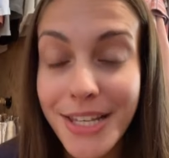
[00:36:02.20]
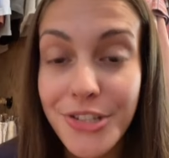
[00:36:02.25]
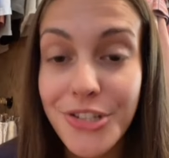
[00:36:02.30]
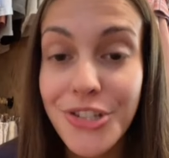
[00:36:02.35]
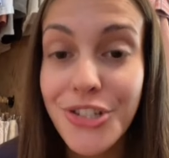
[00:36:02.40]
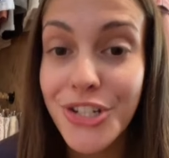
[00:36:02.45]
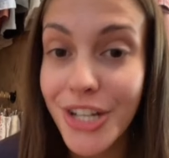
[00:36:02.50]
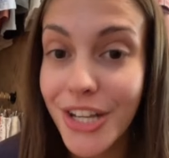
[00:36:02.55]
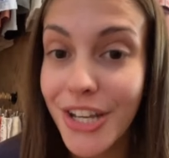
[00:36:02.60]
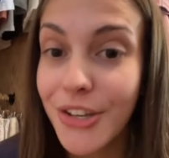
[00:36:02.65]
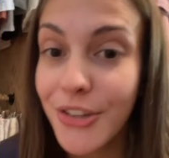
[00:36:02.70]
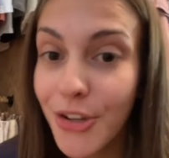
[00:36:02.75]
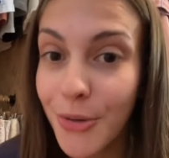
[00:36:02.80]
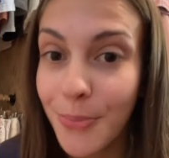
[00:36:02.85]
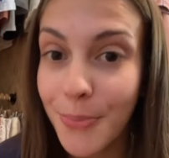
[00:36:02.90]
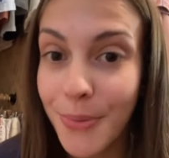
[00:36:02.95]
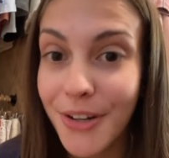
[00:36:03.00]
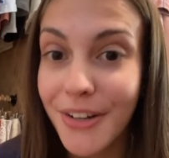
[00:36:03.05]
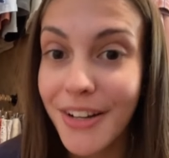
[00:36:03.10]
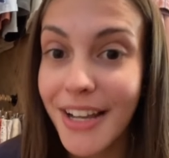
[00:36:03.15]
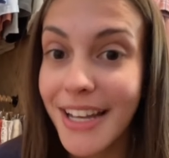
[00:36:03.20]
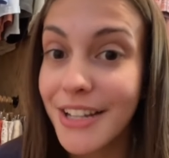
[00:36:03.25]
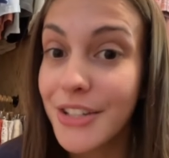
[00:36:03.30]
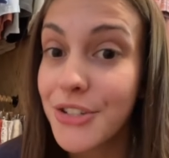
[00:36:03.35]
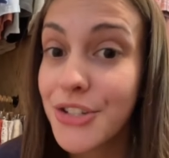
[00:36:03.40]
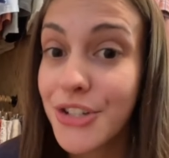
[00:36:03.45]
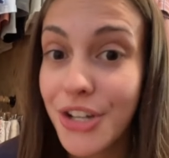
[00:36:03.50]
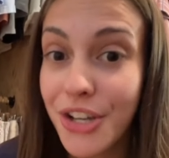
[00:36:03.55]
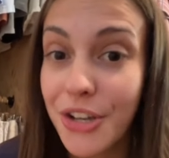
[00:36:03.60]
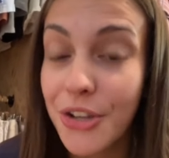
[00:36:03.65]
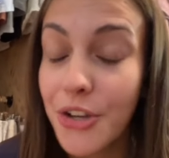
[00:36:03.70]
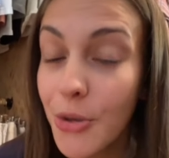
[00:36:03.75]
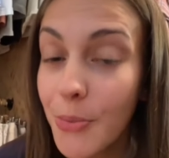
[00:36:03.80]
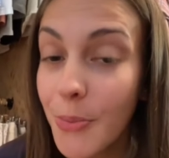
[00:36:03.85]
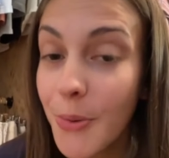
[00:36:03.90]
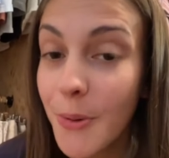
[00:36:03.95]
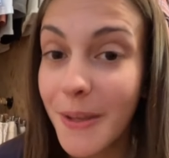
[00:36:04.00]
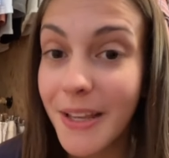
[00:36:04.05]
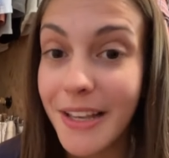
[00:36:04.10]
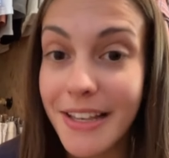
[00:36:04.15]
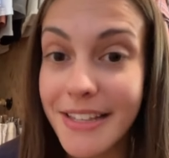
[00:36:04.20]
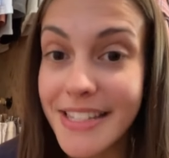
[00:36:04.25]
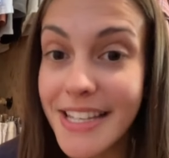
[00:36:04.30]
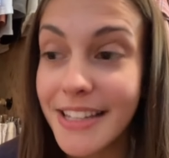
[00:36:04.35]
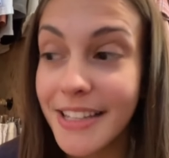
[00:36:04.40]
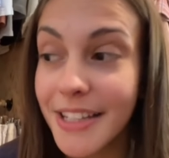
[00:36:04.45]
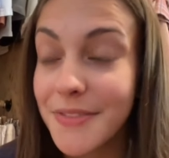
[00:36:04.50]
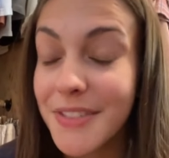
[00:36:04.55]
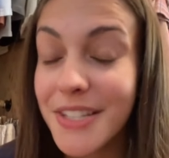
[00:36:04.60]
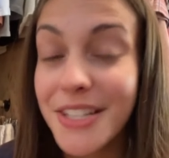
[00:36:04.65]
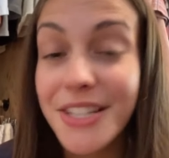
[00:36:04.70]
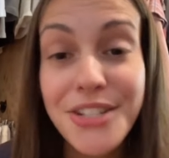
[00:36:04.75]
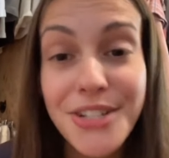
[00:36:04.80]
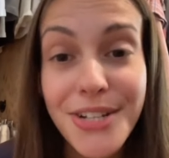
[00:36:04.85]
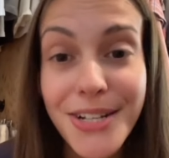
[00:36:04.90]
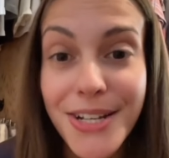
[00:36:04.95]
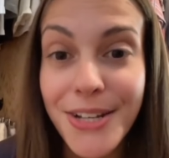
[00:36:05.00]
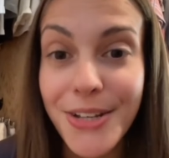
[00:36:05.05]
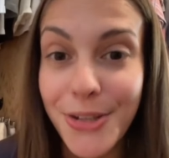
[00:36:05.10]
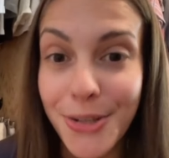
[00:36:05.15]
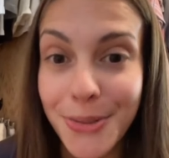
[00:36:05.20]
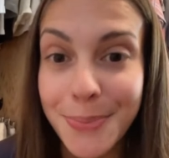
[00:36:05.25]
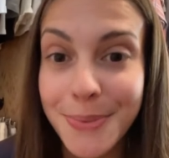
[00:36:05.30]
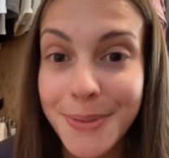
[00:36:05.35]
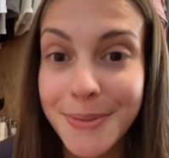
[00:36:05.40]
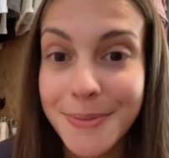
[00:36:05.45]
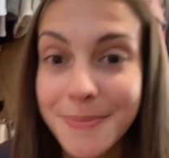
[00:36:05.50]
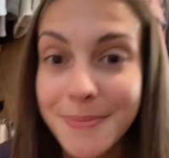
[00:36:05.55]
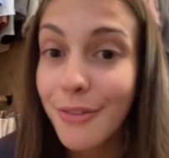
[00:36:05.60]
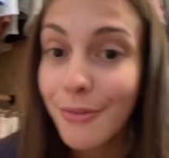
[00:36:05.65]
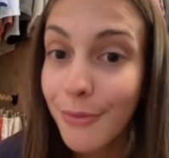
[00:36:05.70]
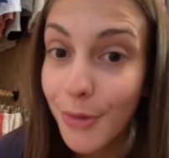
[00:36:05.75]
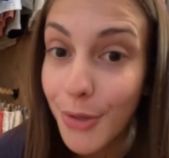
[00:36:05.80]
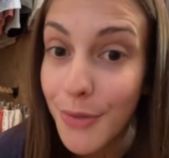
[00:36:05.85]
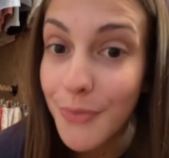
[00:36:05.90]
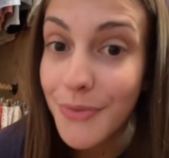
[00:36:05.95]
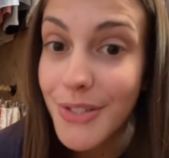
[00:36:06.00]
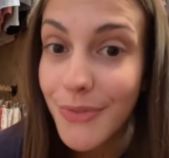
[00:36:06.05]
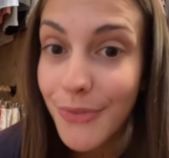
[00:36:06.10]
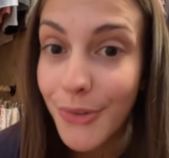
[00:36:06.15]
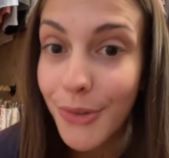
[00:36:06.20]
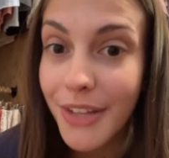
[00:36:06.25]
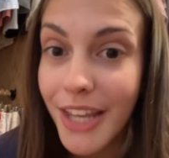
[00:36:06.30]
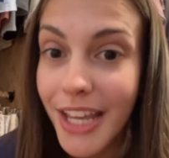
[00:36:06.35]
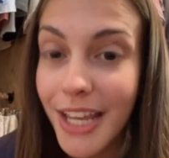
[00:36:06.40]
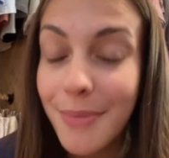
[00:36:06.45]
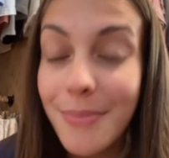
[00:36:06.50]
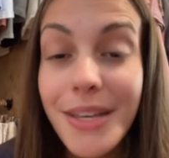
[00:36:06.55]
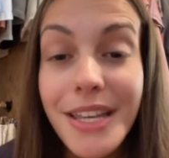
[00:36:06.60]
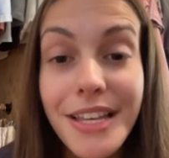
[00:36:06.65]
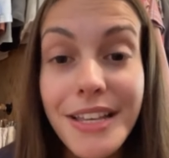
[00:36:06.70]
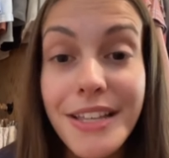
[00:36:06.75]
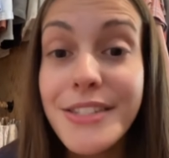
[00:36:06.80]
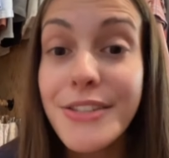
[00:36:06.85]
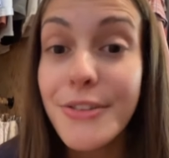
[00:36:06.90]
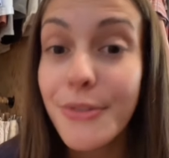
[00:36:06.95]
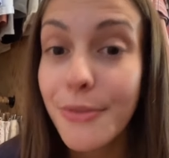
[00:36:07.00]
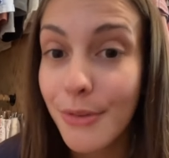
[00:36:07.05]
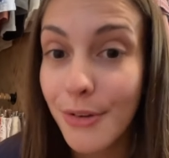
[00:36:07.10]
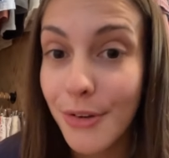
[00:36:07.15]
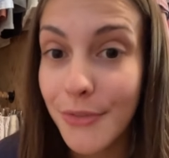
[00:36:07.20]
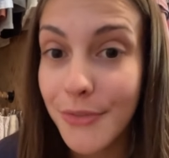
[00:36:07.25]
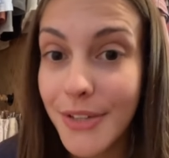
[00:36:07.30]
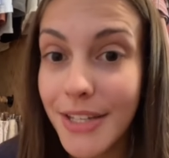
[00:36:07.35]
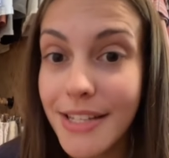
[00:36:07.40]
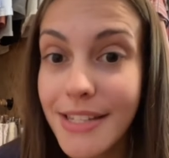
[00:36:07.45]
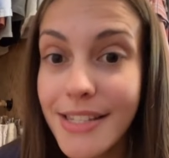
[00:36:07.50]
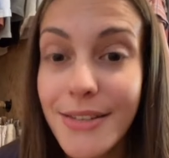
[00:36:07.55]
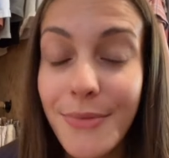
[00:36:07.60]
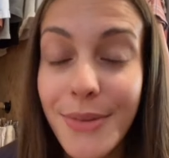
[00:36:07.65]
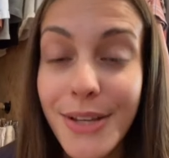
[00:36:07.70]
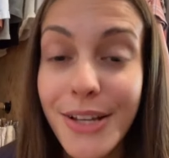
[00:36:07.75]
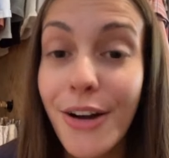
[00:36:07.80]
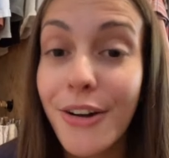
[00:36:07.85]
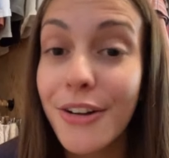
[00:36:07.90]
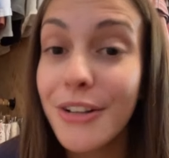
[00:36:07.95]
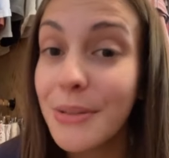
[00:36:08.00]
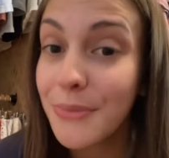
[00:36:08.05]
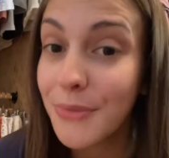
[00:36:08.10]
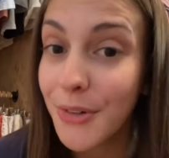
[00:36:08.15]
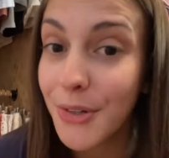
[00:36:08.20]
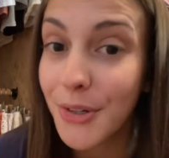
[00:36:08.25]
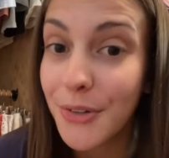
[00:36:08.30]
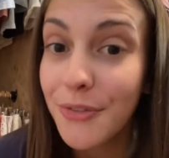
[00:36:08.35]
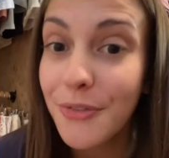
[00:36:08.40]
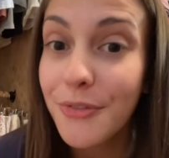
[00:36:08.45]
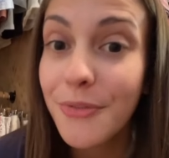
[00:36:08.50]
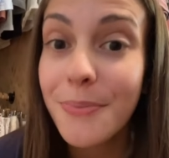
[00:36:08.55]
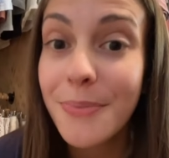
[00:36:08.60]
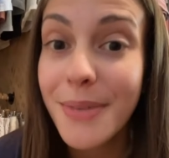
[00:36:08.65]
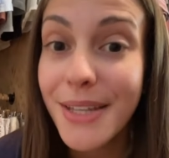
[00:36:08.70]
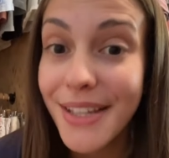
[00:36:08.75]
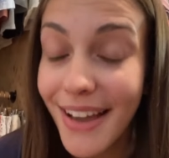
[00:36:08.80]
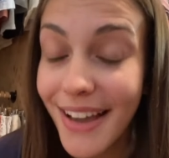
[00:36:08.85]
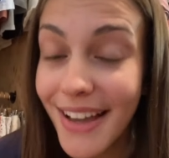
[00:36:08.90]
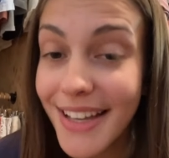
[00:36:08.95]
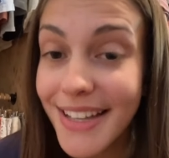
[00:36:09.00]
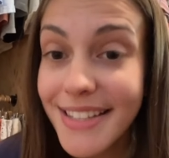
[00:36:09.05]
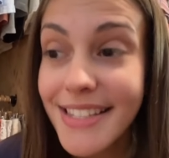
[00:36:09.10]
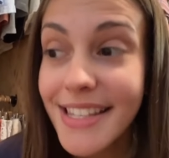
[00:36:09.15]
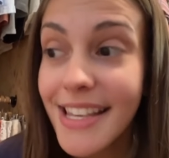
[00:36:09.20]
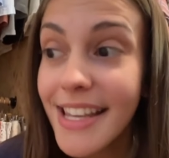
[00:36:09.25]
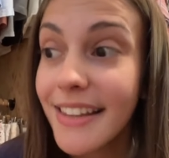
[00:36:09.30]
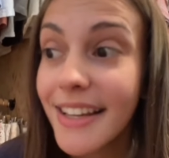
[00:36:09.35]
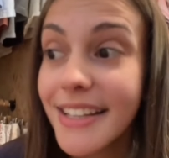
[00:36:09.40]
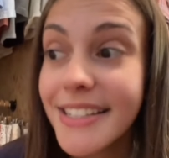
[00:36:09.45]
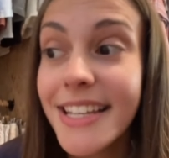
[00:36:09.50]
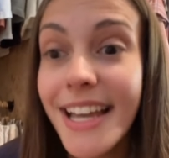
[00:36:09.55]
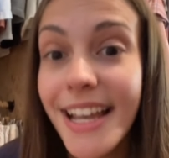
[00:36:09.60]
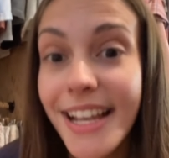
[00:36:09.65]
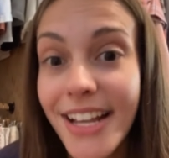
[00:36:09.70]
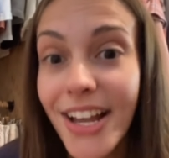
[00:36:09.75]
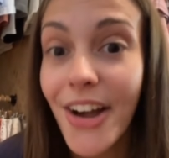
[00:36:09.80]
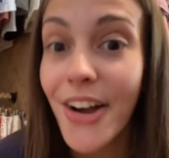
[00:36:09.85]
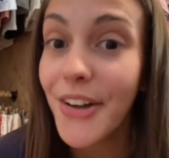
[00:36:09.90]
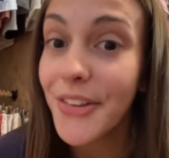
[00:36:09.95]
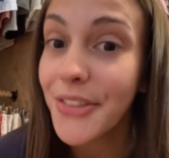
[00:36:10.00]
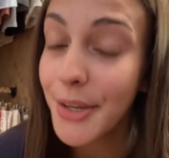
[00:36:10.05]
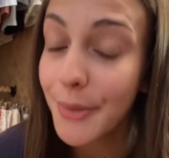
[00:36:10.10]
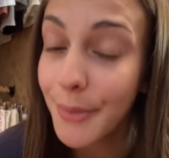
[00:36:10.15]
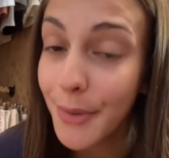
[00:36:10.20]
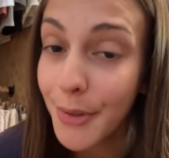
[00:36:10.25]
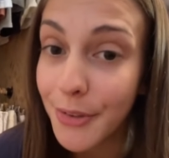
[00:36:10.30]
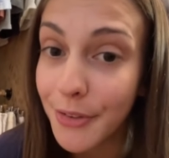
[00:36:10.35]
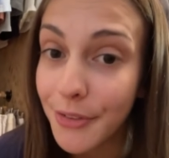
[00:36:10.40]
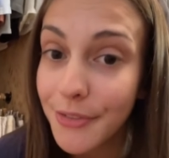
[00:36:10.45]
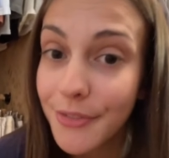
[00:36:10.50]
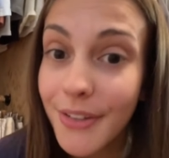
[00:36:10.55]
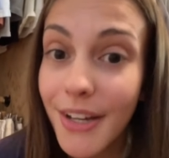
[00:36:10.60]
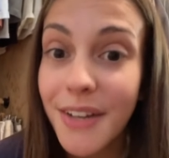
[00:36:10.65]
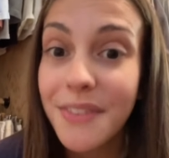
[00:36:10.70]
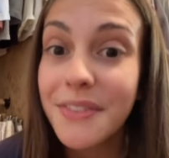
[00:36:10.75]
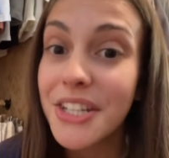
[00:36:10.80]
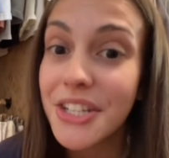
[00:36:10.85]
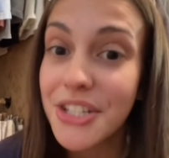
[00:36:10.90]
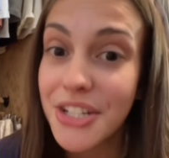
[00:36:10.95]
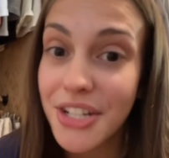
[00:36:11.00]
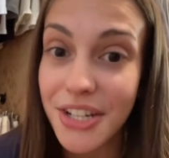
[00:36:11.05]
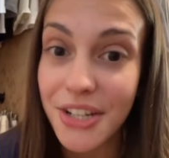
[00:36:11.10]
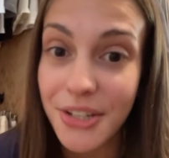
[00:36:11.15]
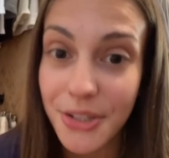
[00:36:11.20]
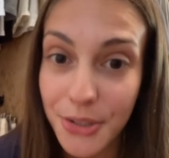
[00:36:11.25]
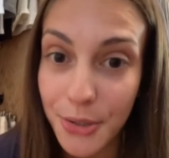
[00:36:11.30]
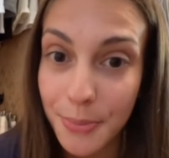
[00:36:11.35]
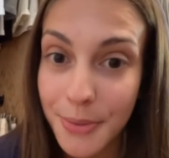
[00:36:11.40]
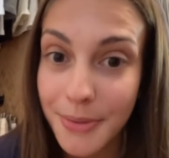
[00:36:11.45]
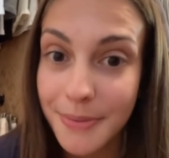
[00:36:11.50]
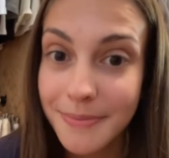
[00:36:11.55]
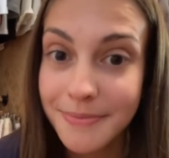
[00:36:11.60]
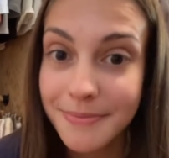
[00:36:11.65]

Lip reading: is Chicken Cooper, and it's Chicken Cooper because he lived in the chicken coop. Roof's full name is Rufus. We call him Roof because he liked to hang out on the roof of the chicken coop.